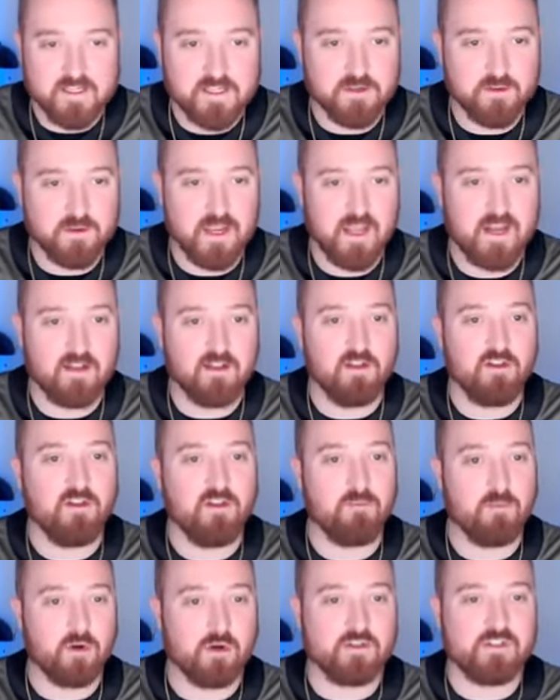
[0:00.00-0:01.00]
So we had a little
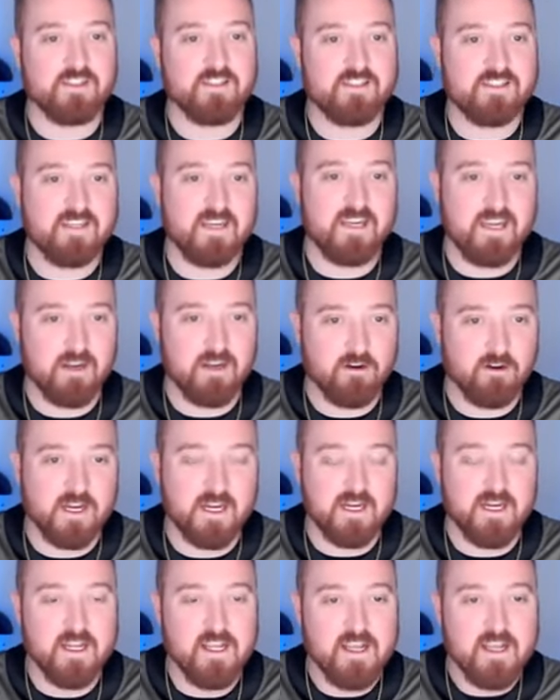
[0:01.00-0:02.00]
emergency
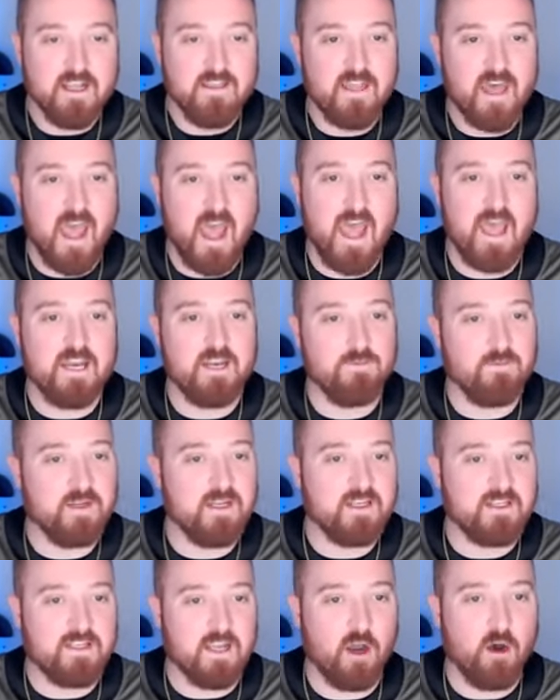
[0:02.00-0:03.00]
hearing that had to
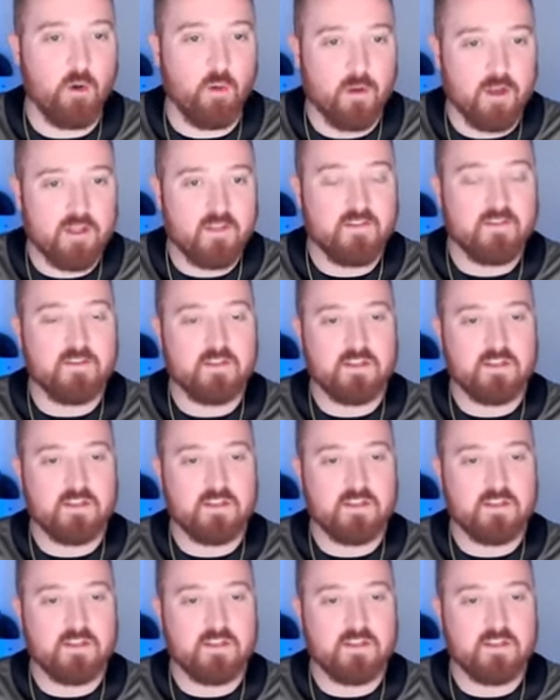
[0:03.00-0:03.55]
be dealt with.